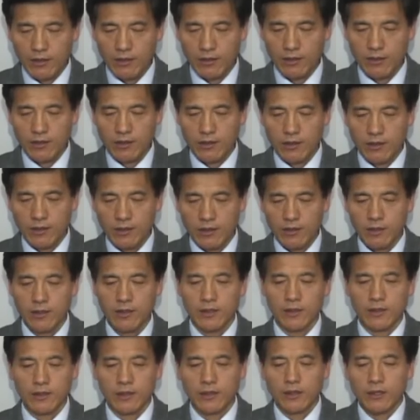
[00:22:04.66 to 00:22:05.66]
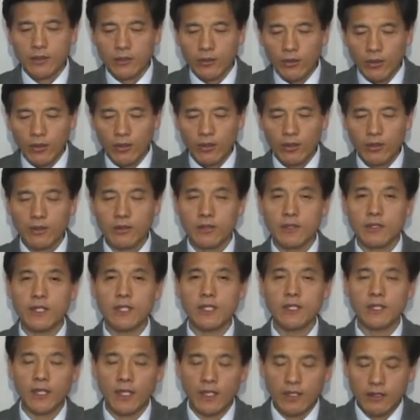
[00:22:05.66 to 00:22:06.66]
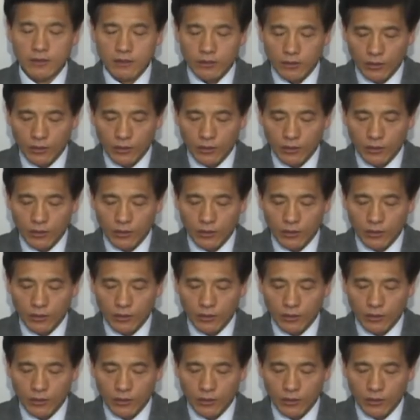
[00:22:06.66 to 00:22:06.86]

will go well for us.